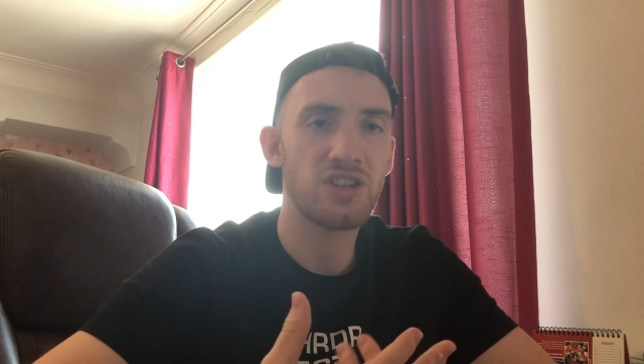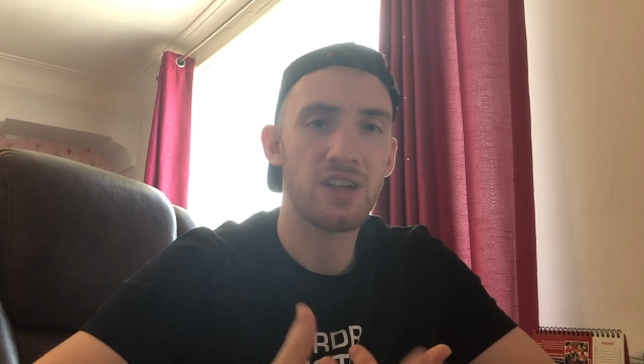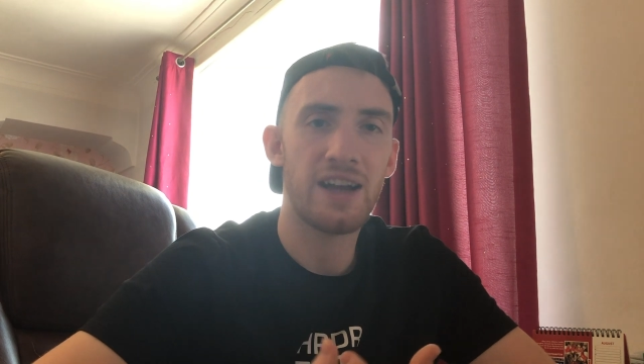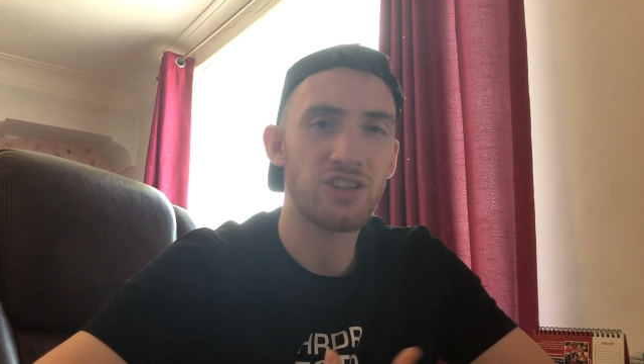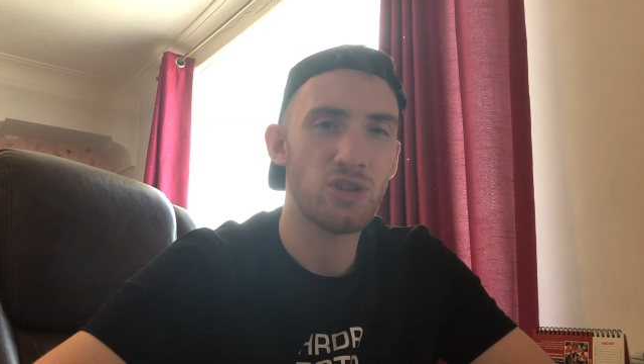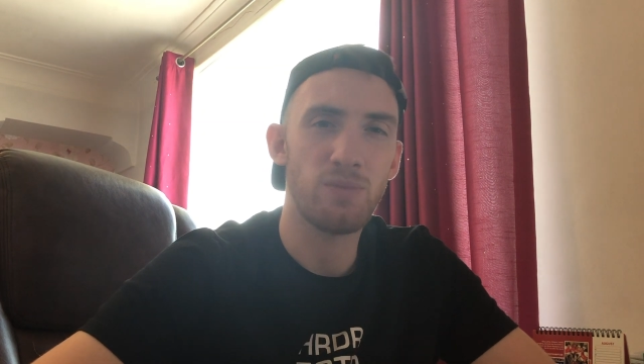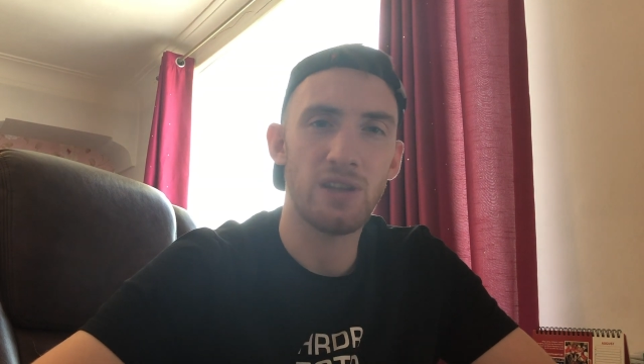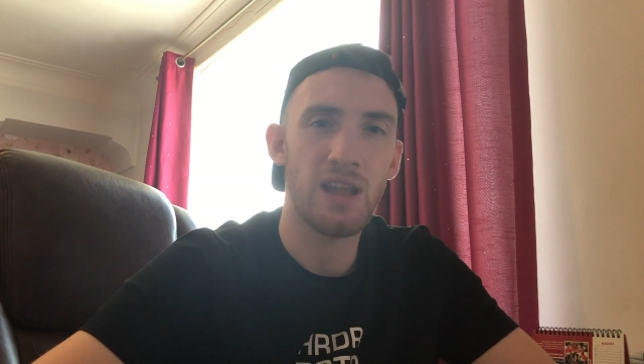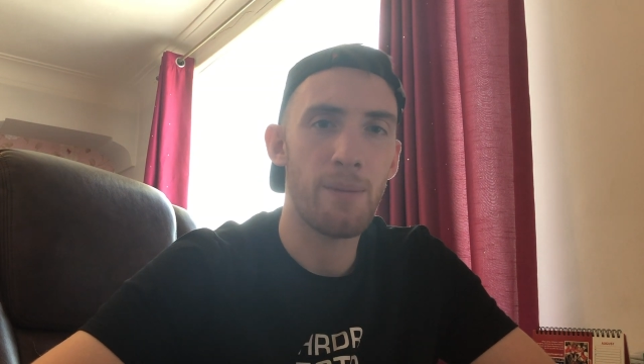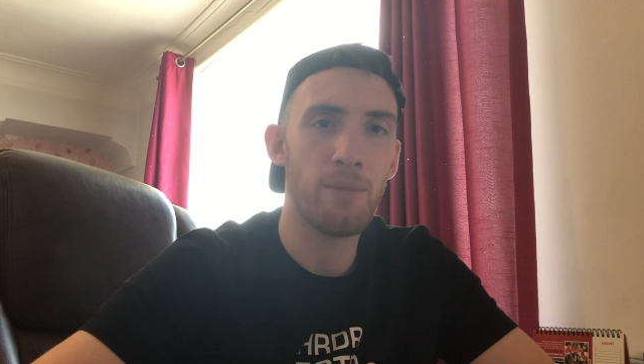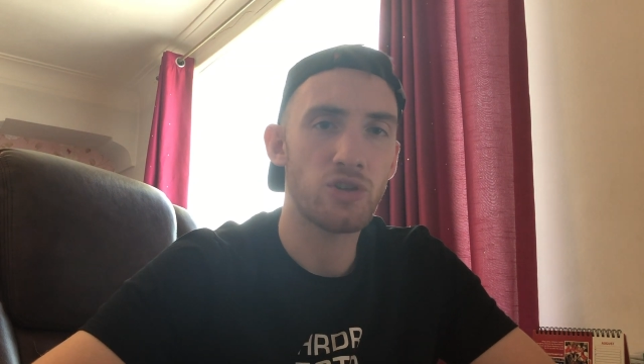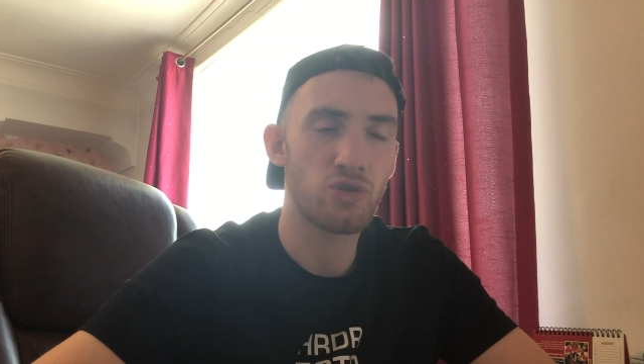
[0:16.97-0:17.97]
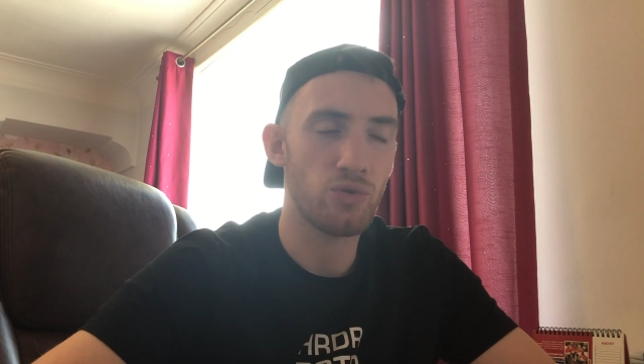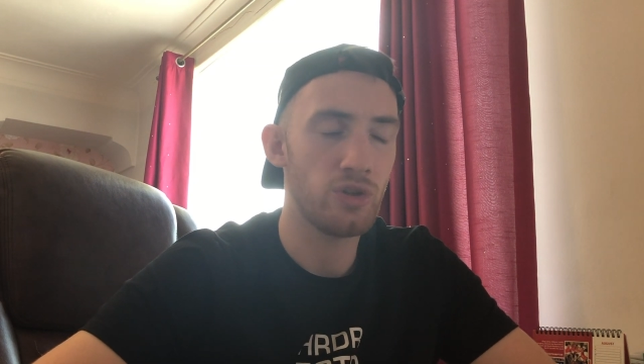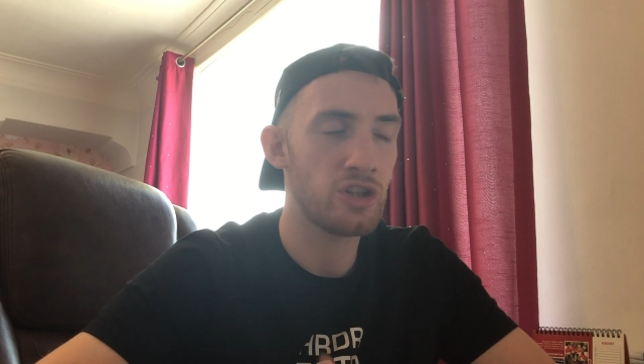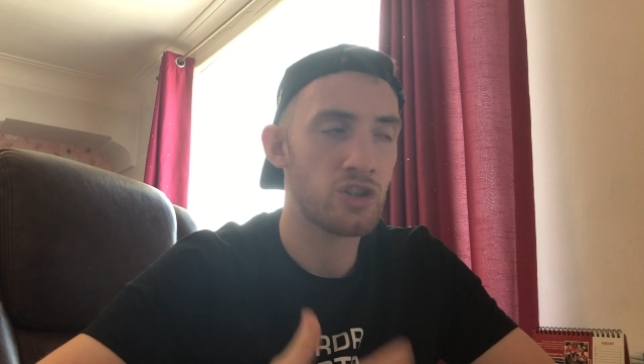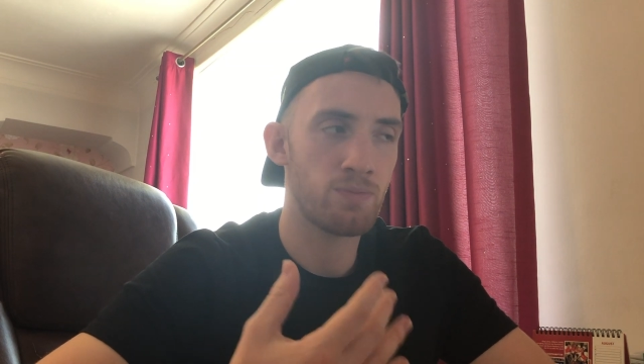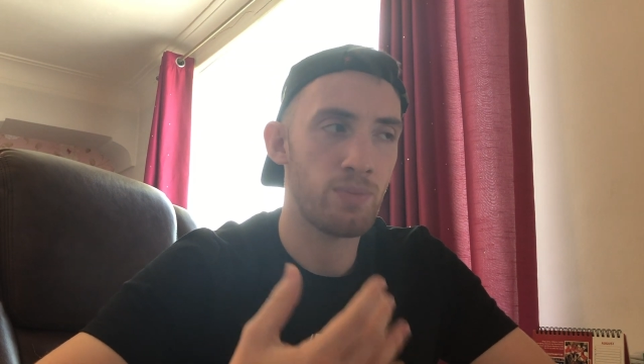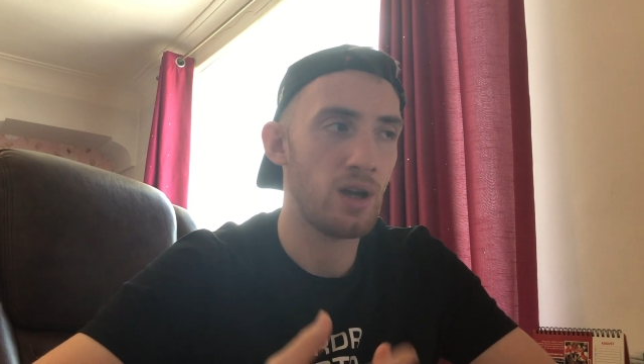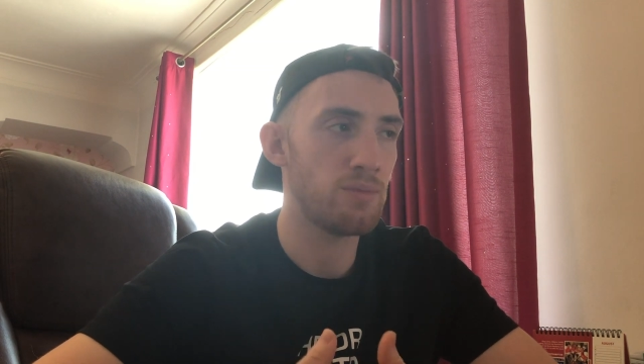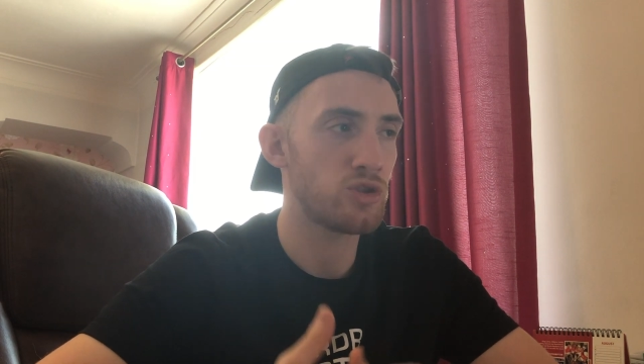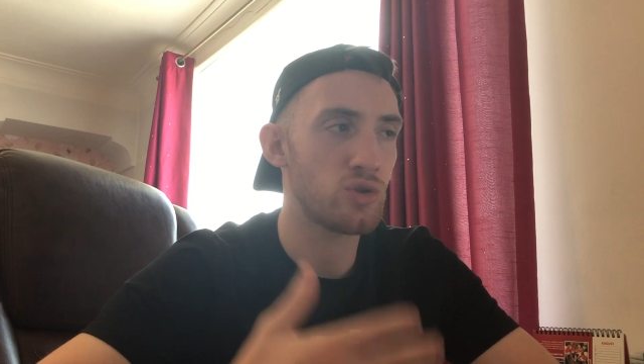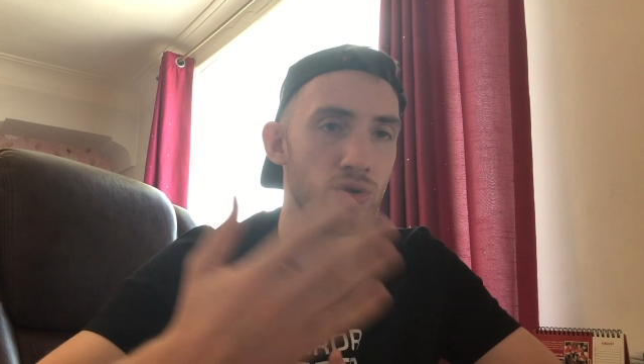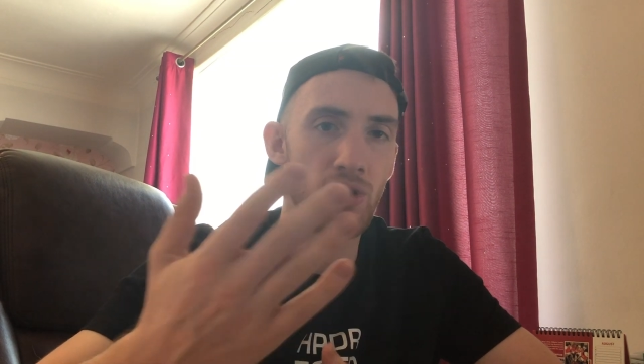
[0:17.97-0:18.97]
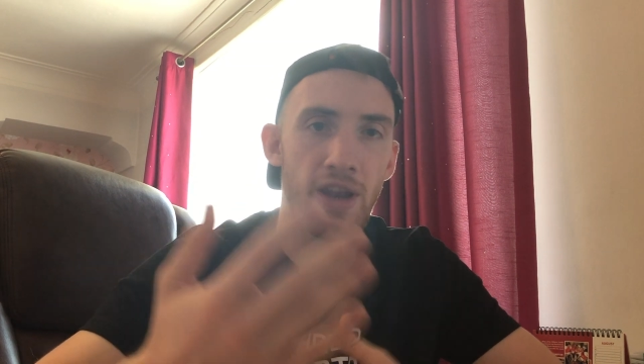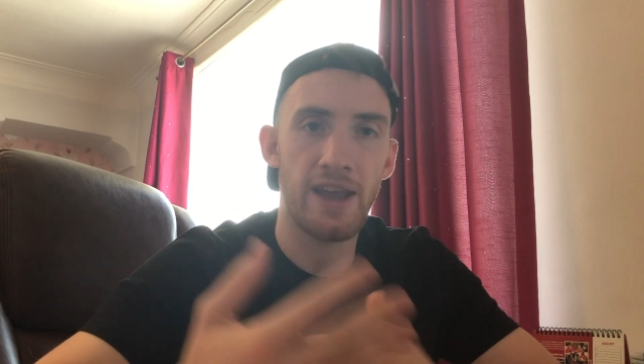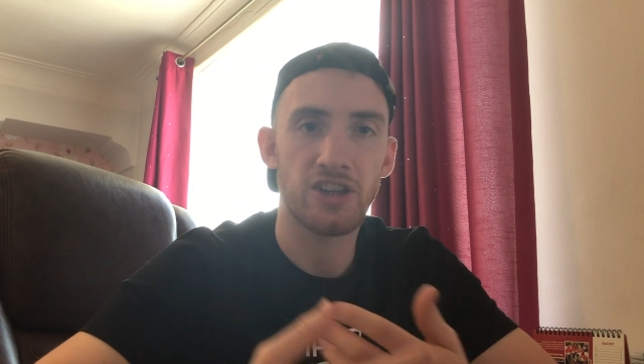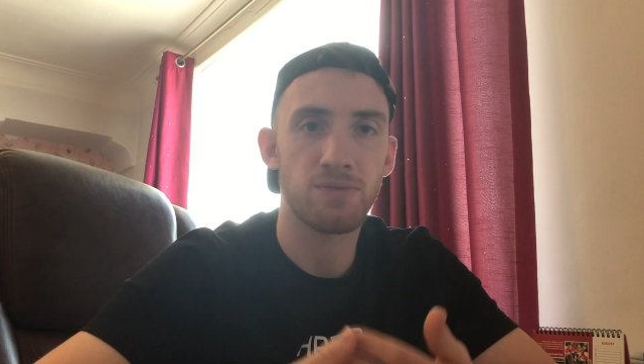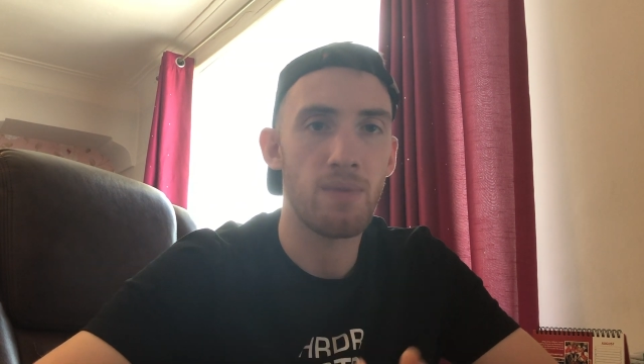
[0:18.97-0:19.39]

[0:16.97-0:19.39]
actually been that much release, but I'm sure in the next